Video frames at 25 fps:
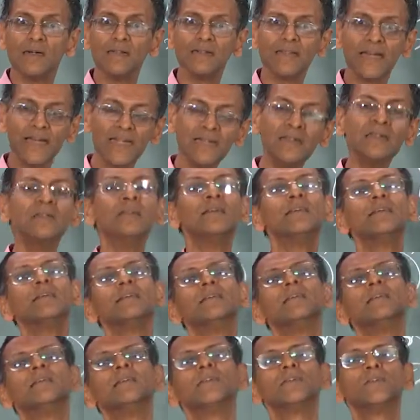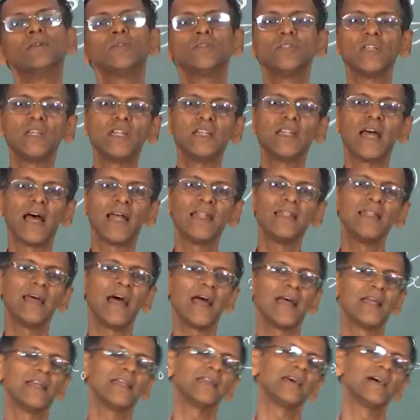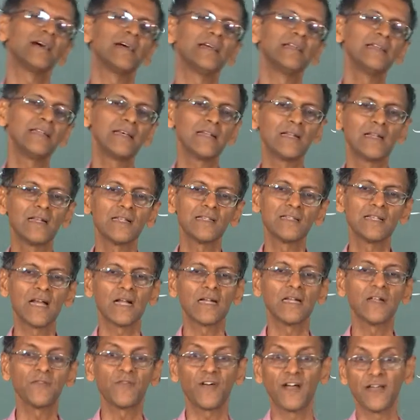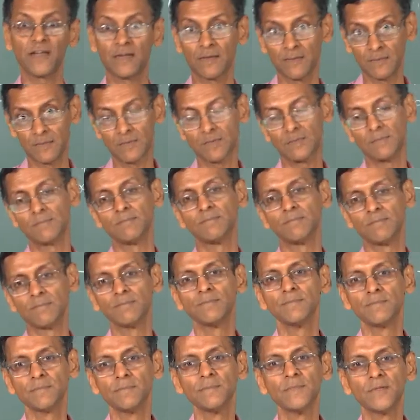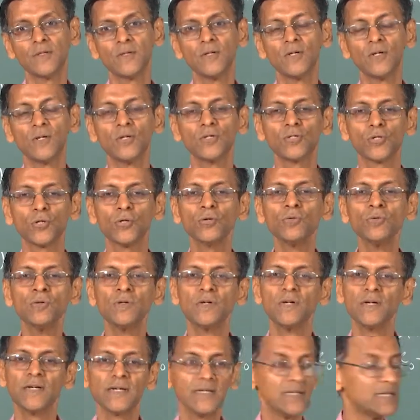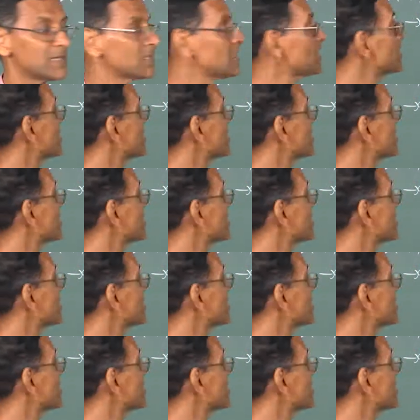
then you see that the integral is undefined. So this